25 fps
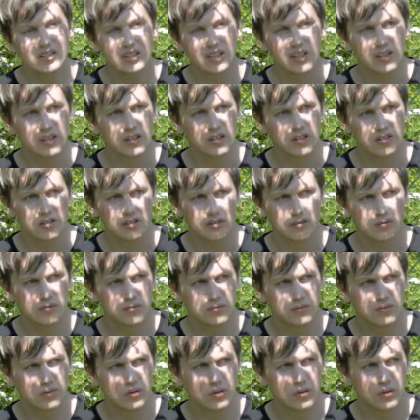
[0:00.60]
is it that,
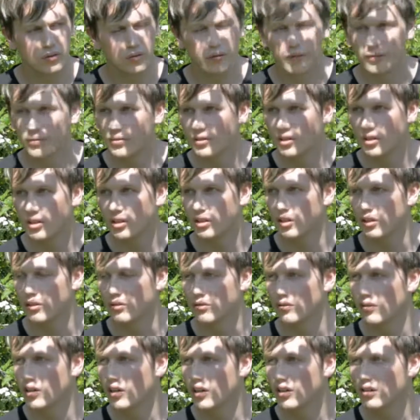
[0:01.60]
you
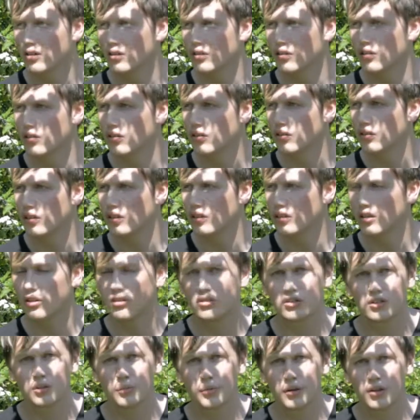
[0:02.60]
know, it
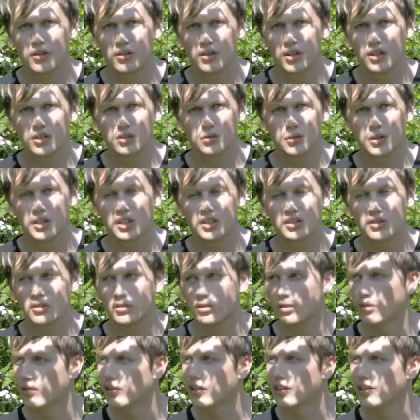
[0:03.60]
goes above like 22
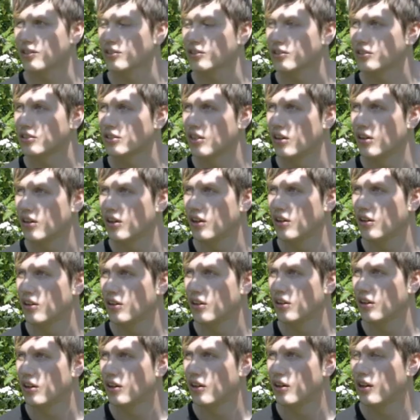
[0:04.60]
degrees
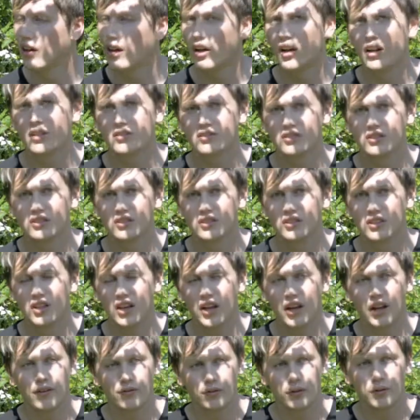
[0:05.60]
and
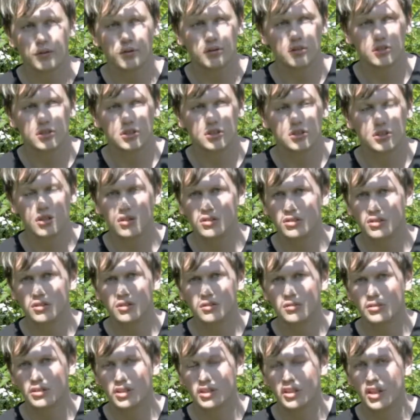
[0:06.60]
everyone just starts
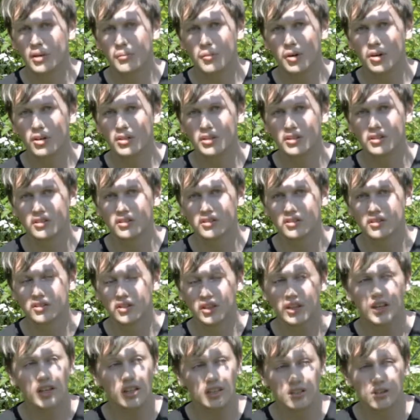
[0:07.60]
losing their mind?
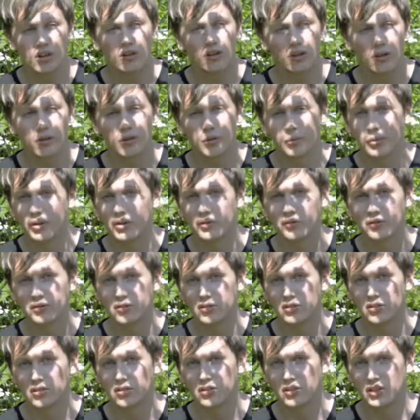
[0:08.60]
It is hot at the
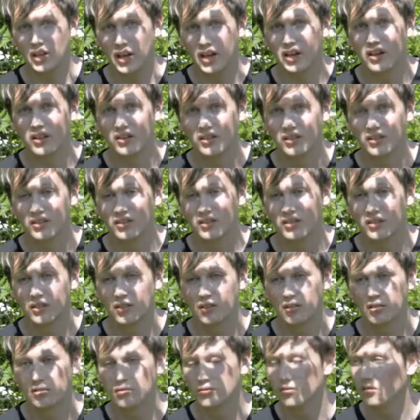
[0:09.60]
moment, yeah.
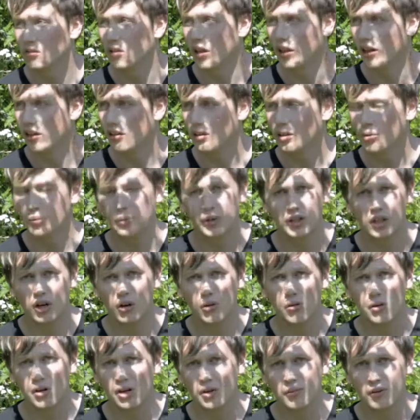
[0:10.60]
It'll be
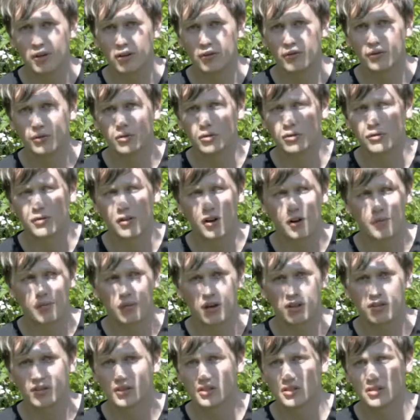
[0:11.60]
cold in about 4 or 5
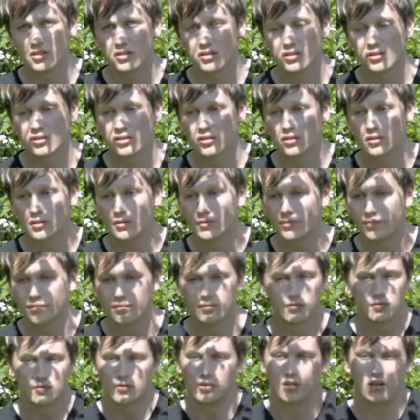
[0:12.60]
months.
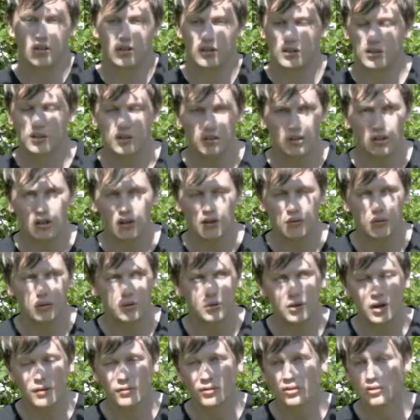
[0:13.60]
I
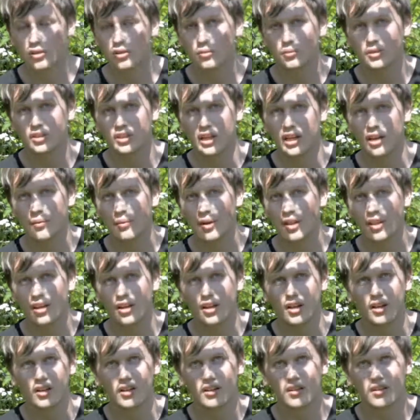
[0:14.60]
wonder what everyone's going to be saying about
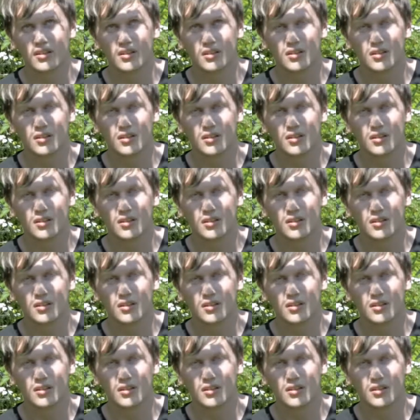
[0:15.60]
that.